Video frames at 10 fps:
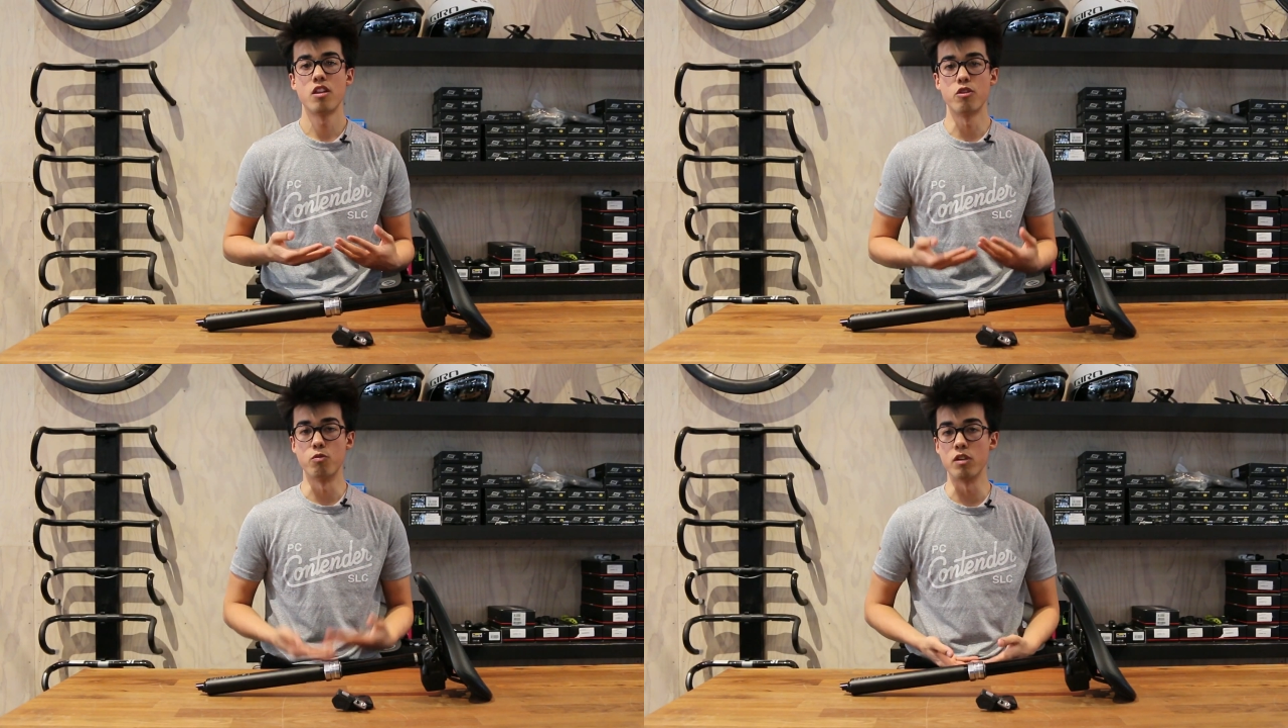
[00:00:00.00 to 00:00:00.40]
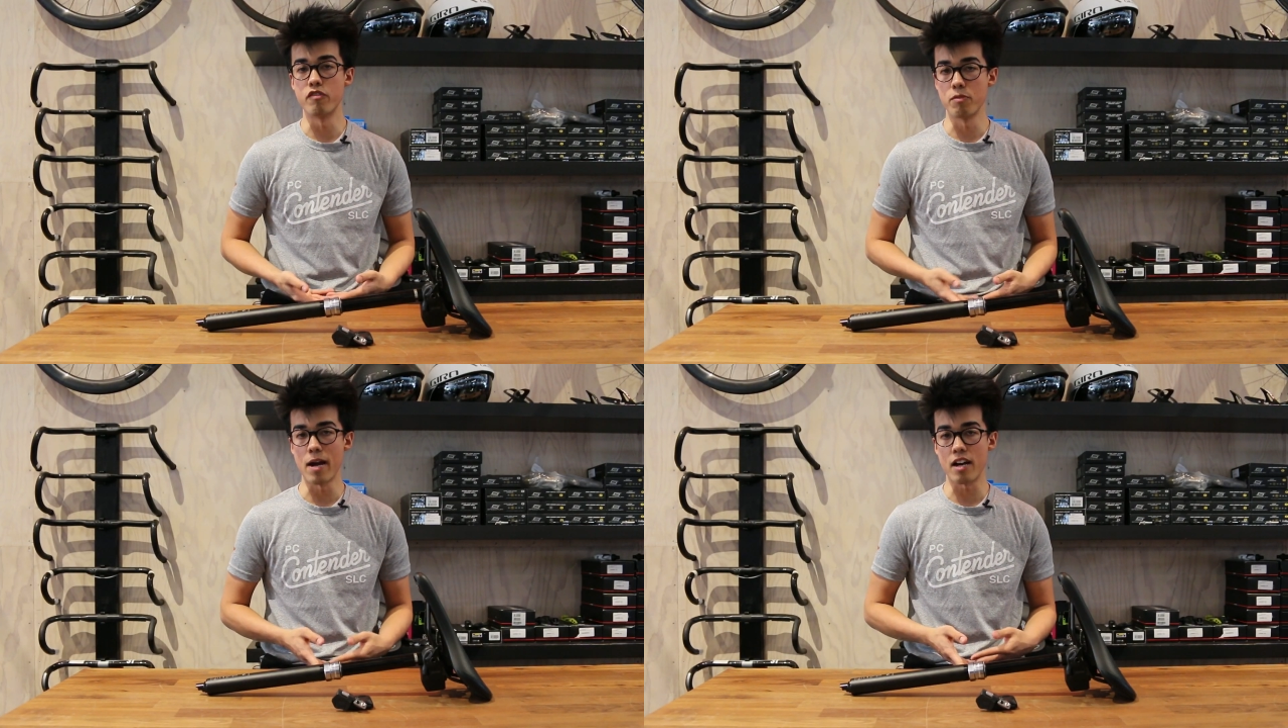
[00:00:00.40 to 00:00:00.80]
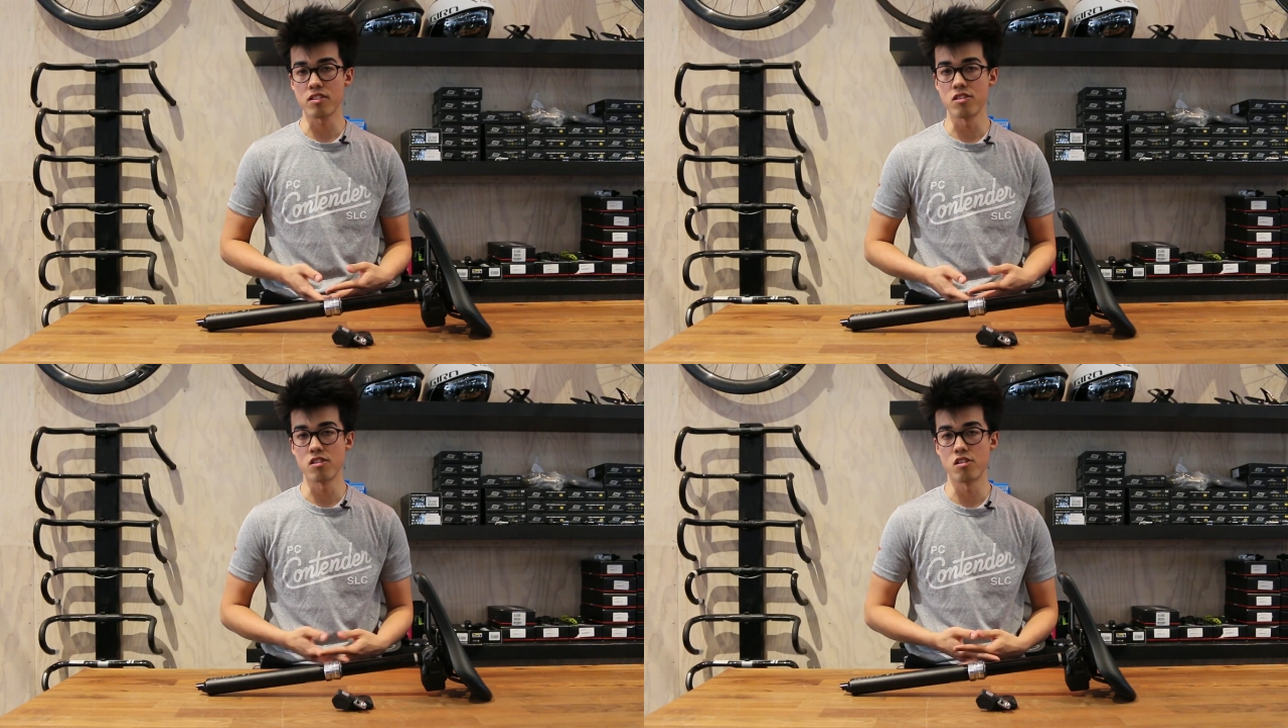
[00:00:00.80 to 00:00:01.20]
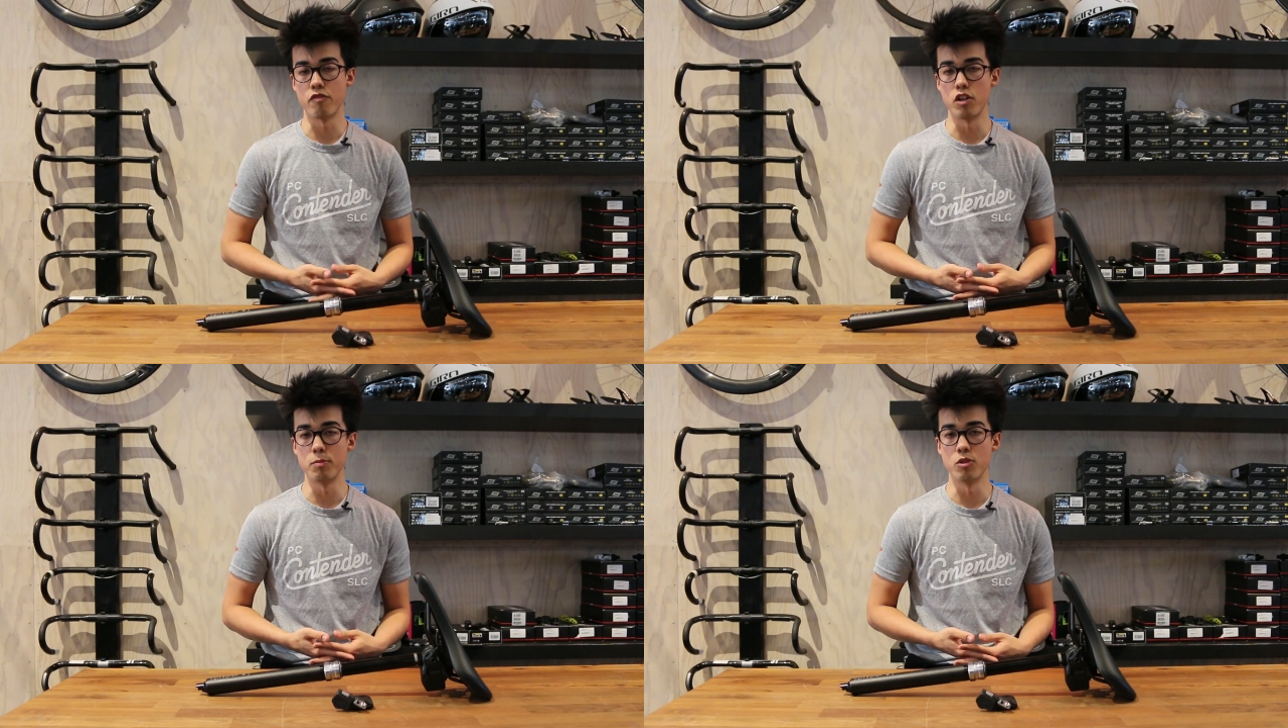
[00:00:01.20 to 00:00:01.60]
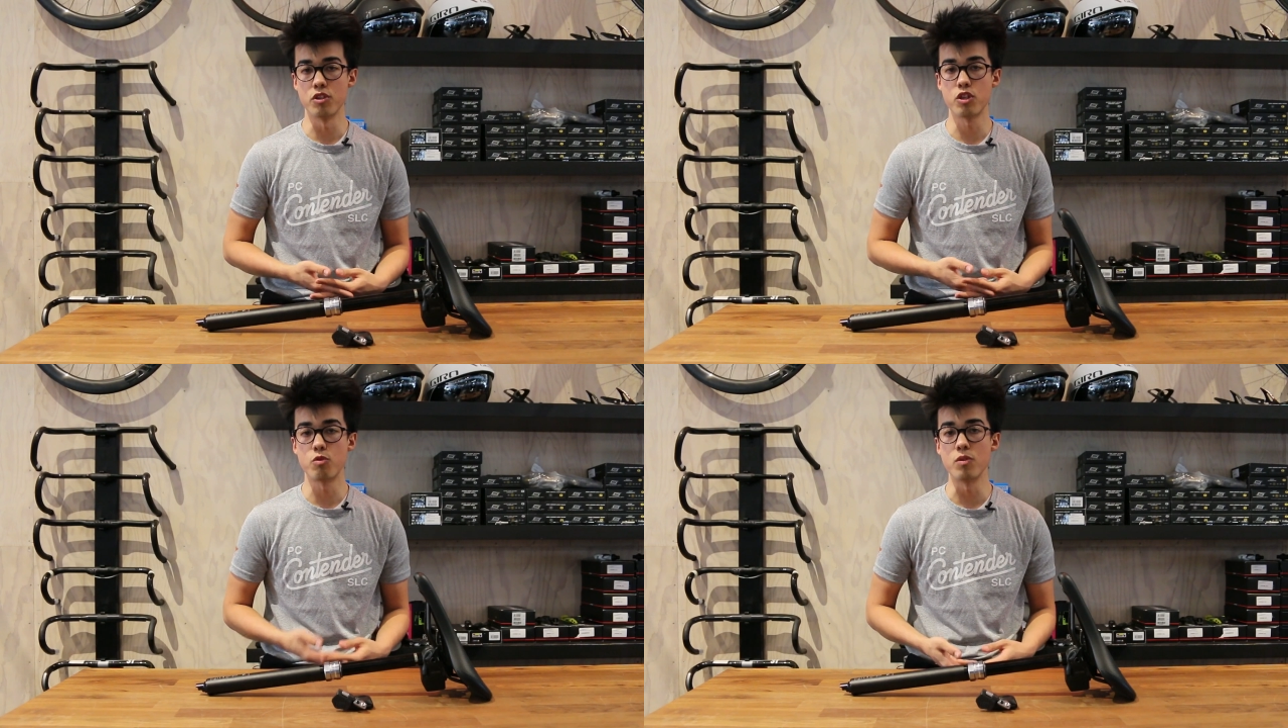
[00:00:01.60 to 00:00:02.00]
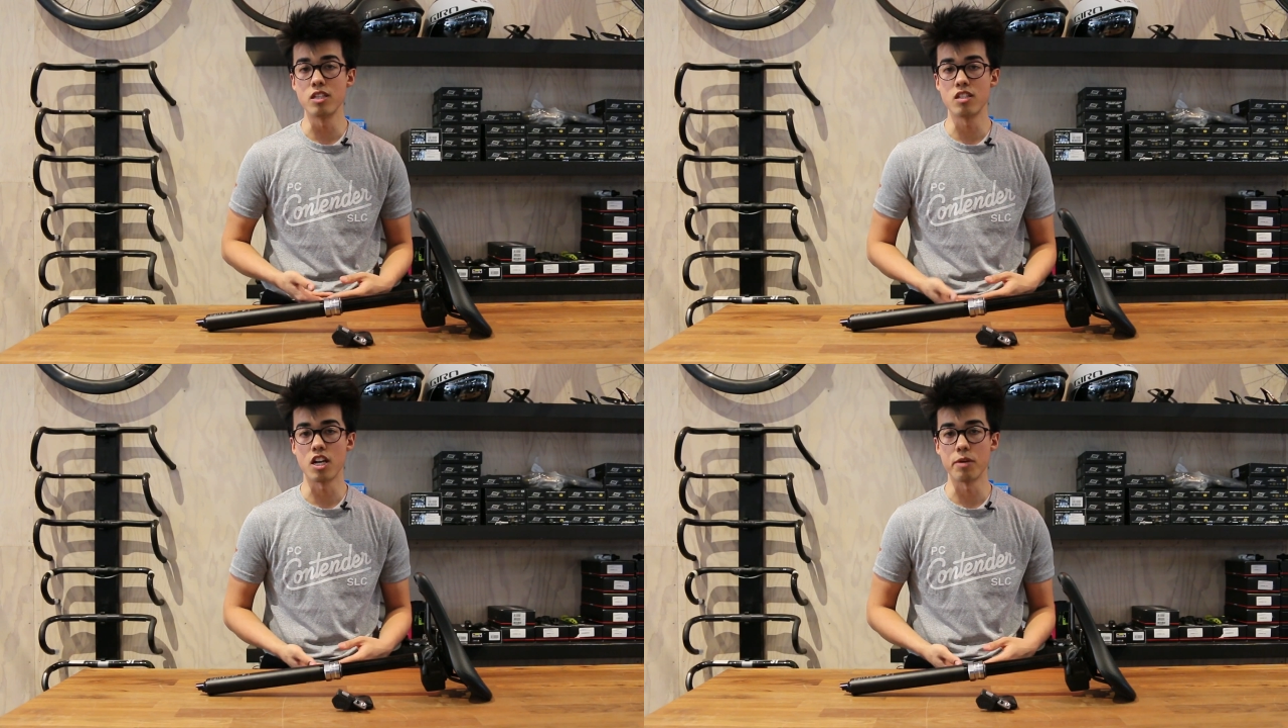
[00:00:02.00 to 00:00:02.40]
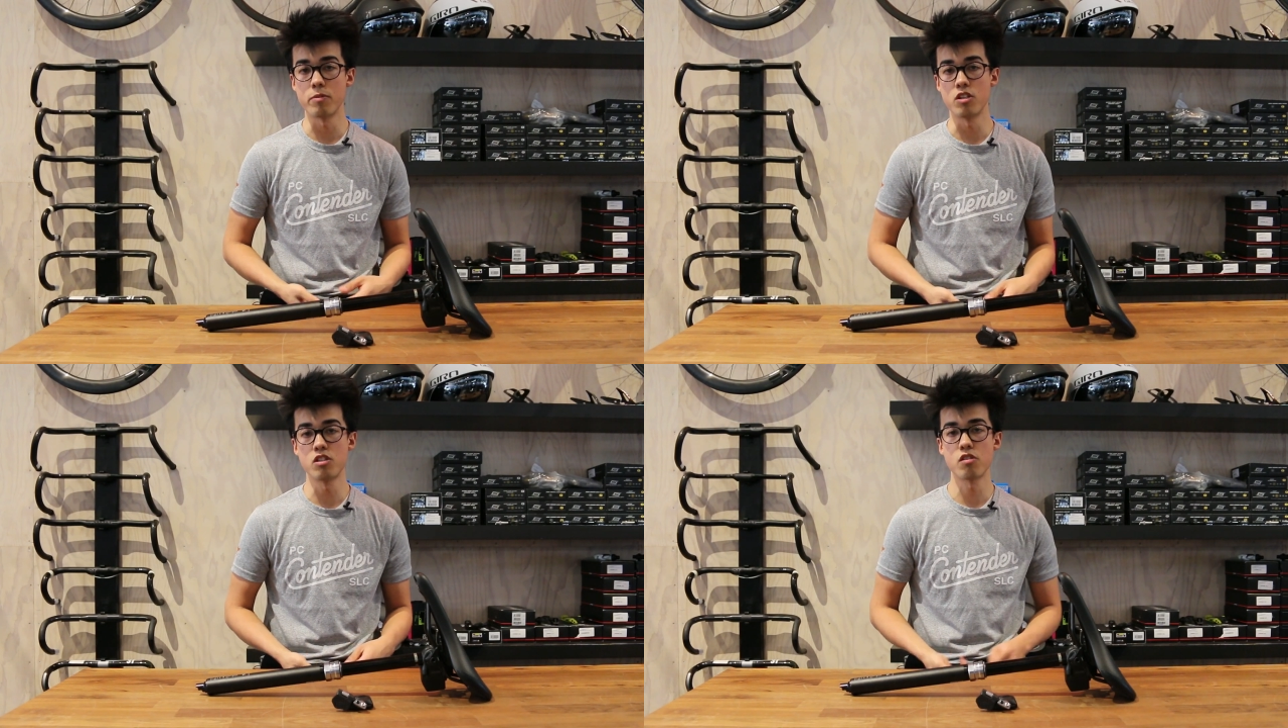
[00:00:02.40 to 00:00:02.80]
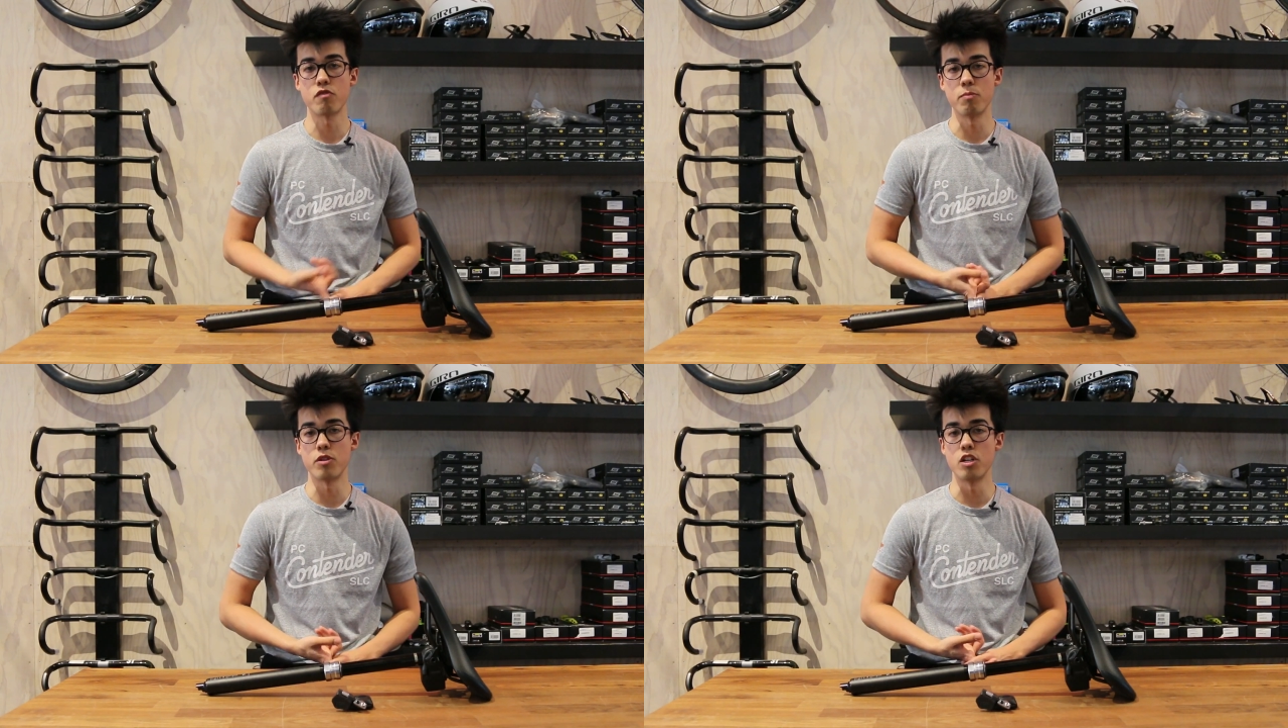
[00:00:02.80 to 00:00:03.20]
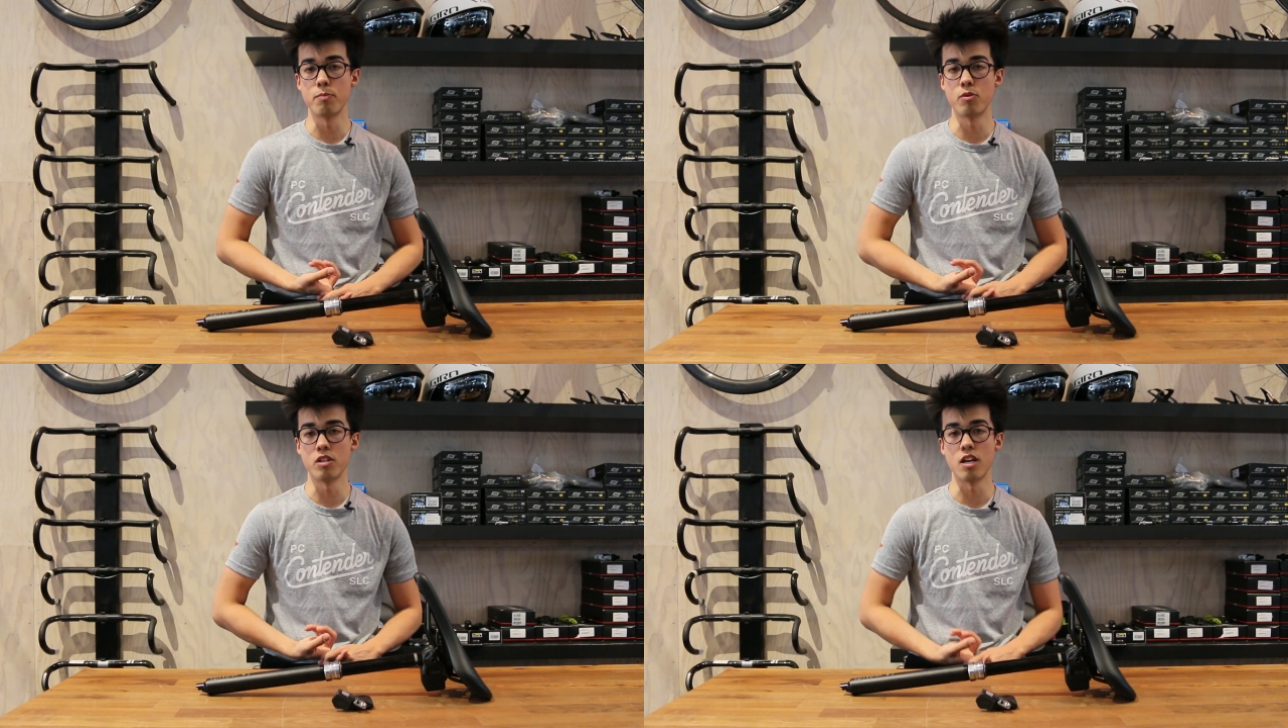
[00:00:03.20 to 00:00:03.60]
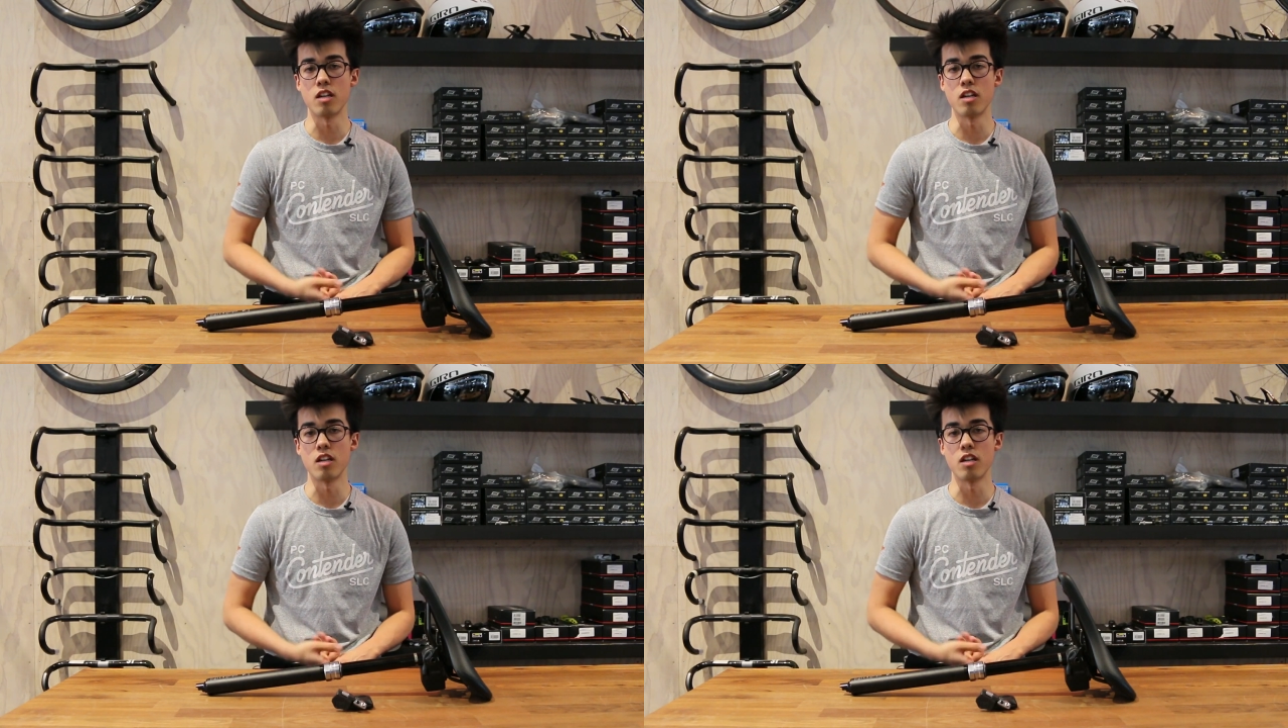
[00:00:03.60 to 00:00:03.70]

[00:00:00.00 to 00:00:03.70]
the Reverb AXS is available in three diameters from 30.9